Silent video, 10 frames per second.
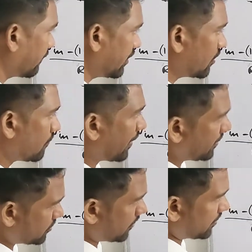we need to
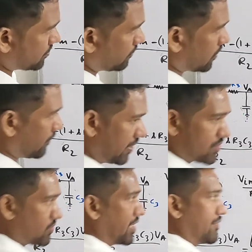find the expression for
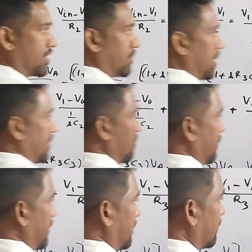VA so that we can plug in
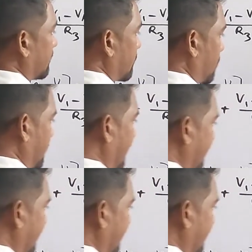over here. So